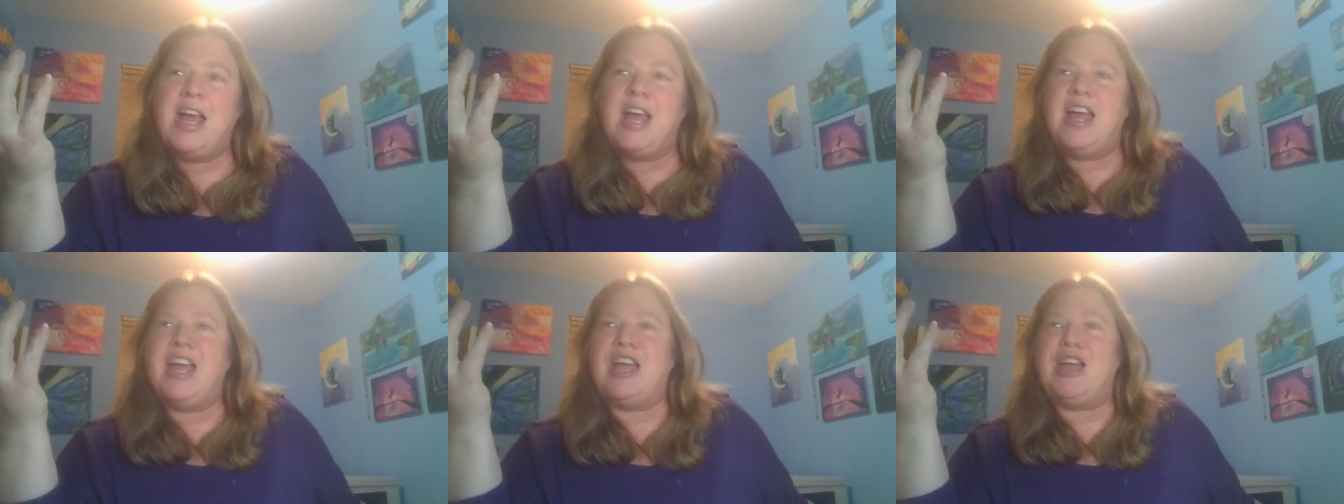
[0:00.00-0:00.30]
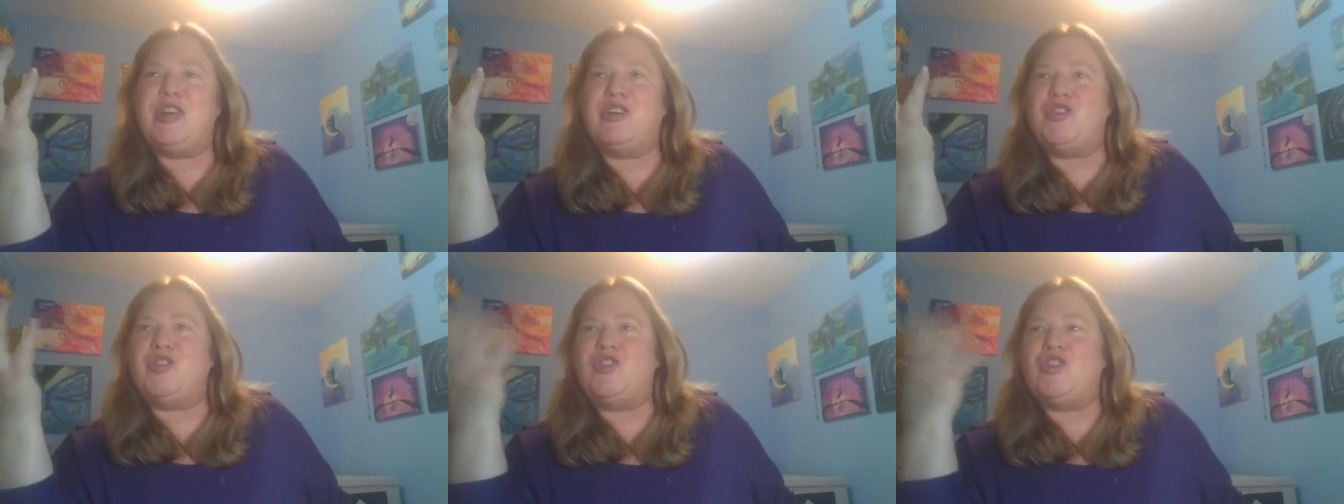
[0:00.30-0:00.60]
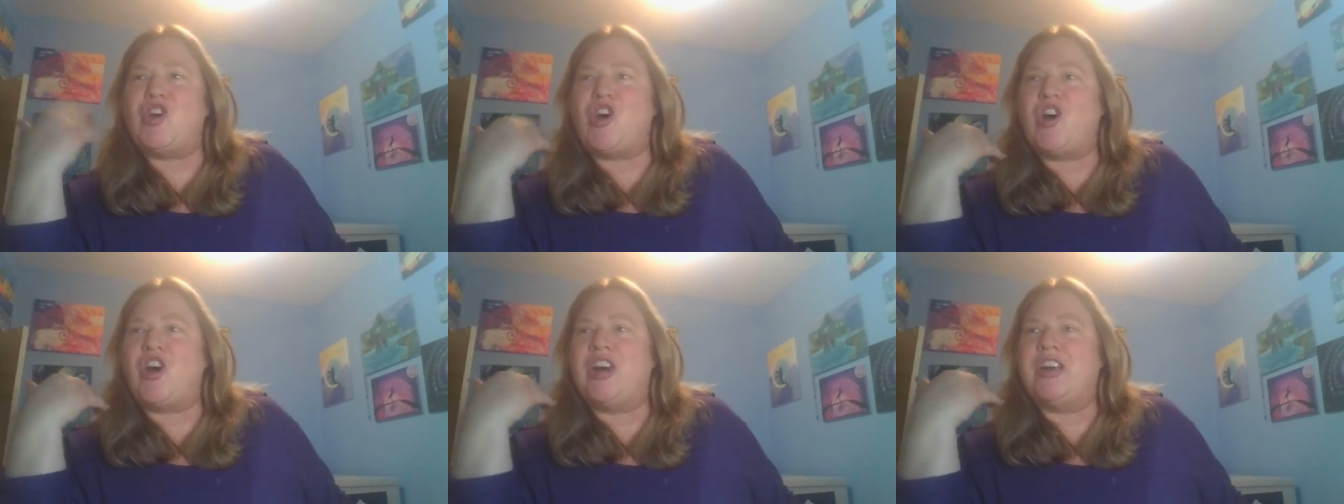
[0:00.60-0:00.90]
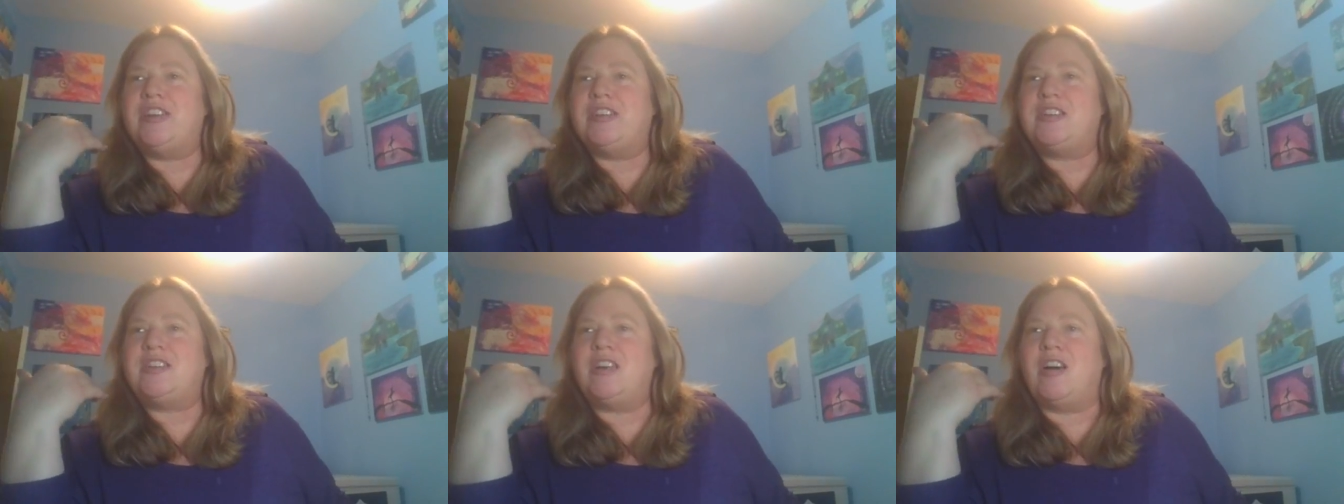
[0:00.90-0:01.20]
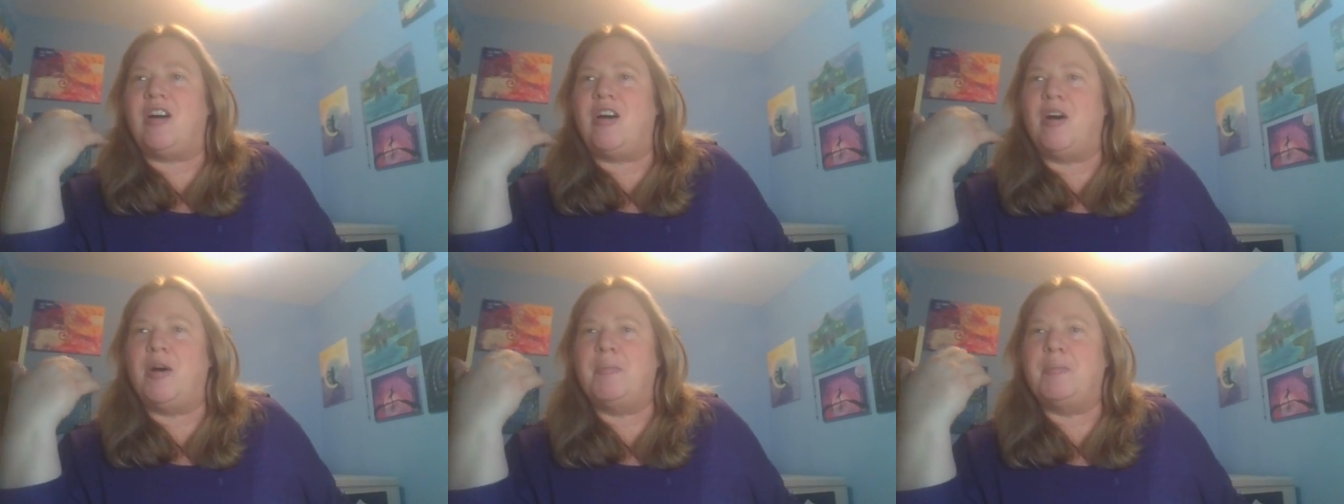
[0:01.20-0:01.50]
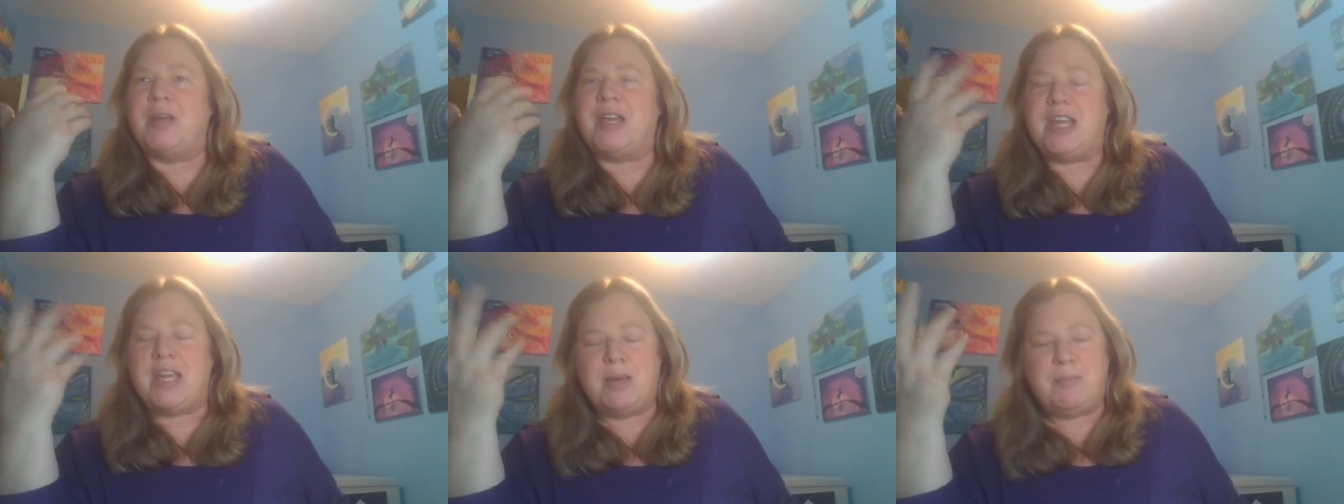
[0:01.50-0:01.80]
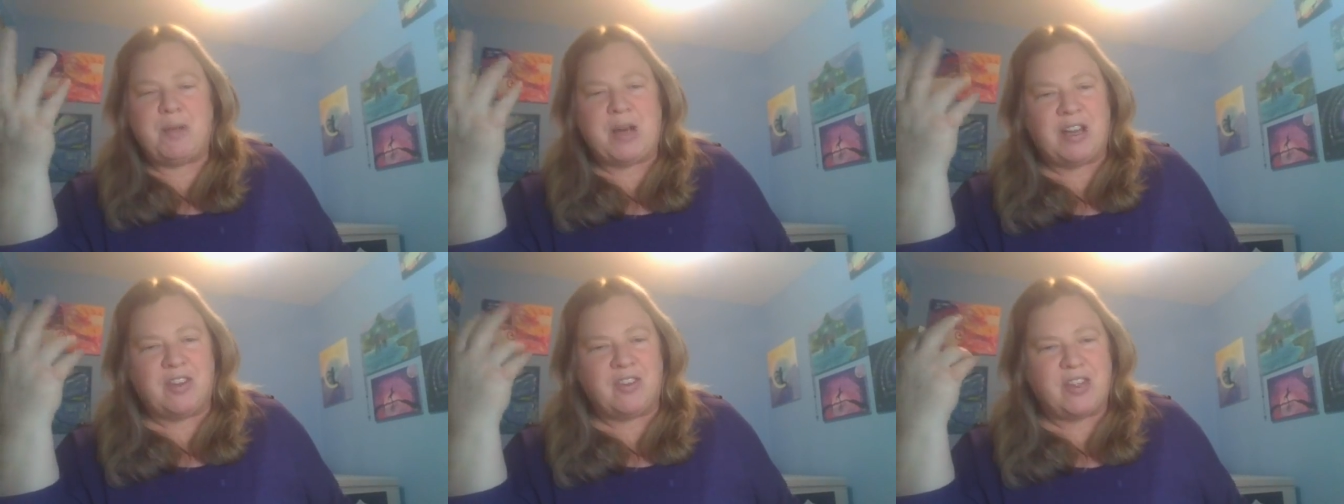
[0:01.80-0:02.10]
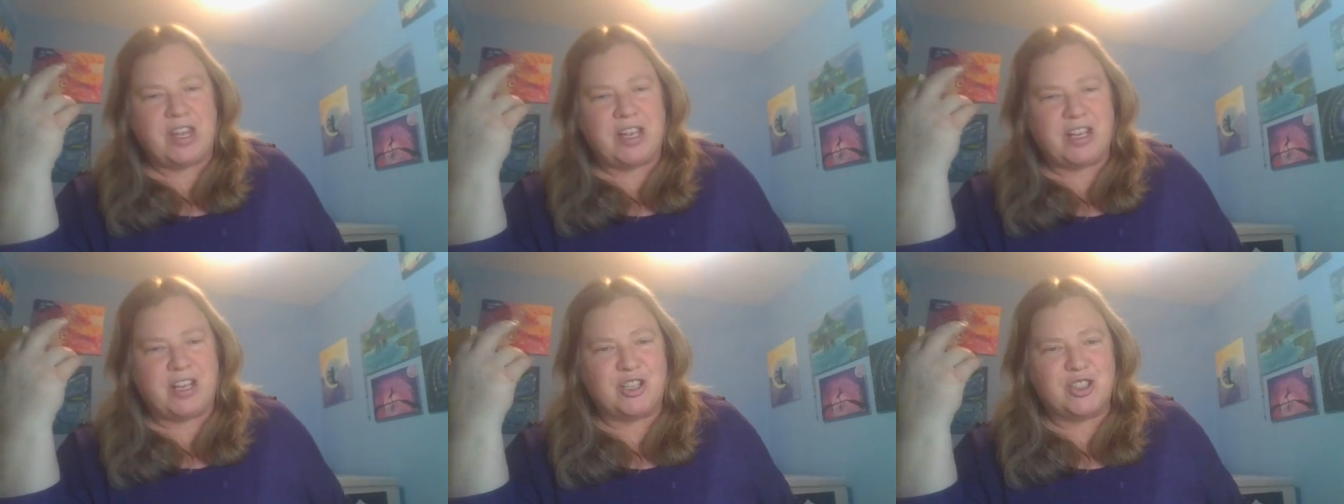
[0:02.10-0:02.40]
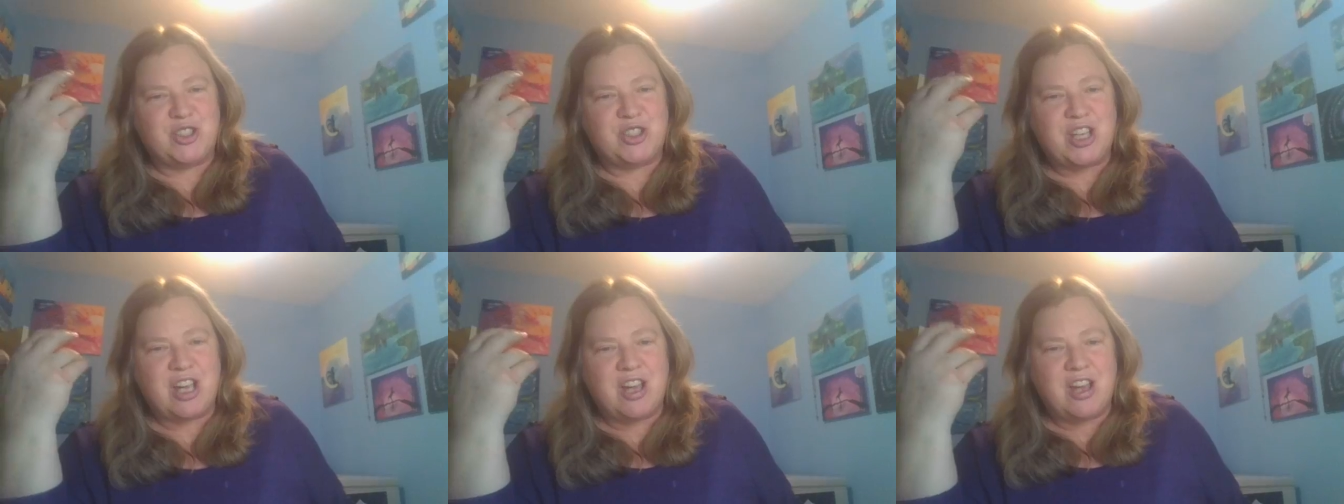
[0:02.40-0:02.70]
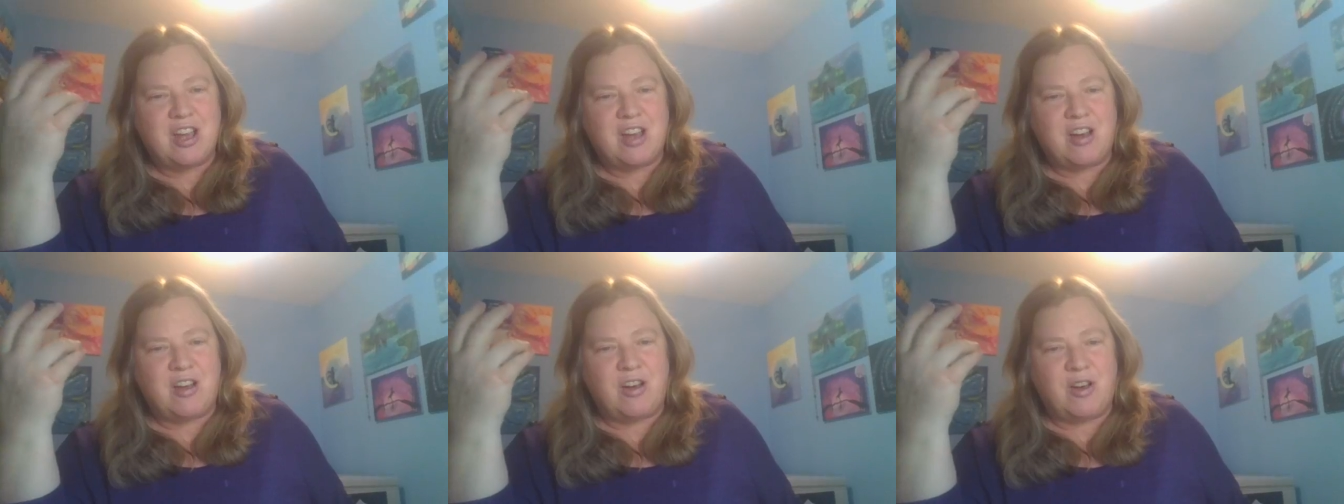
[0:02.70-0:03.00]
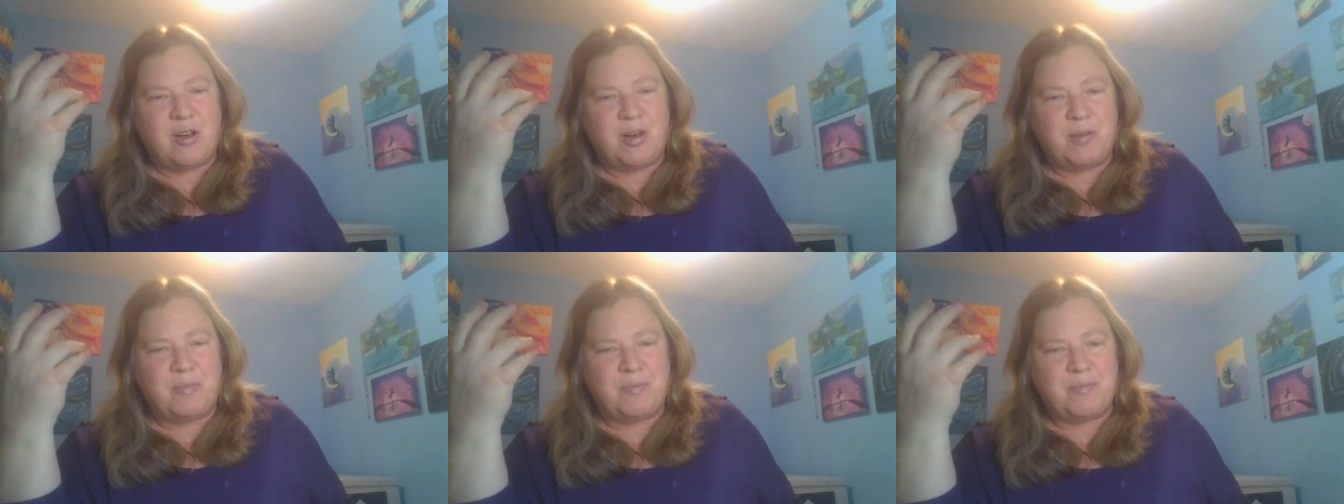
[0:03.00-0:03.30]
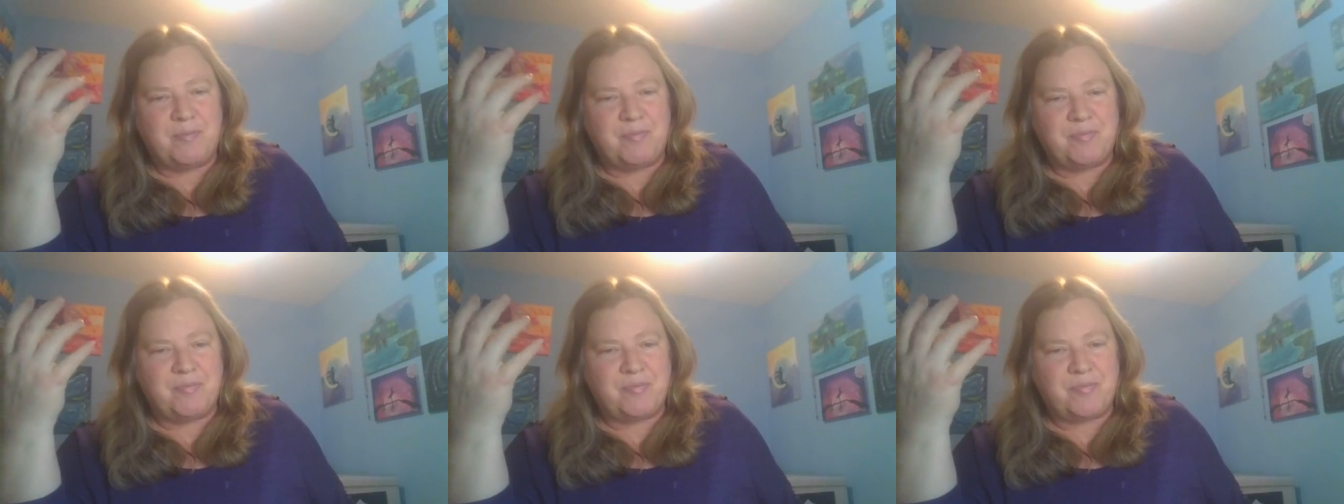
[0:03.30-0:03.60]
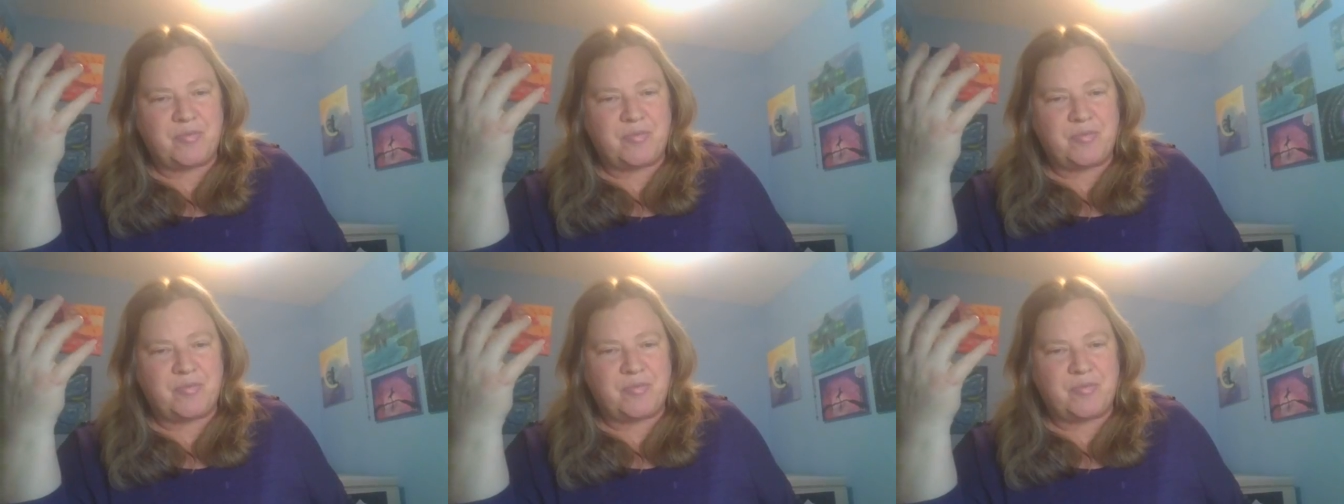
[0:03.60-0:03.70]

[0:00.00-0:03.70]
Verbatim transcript: and not um keeping things um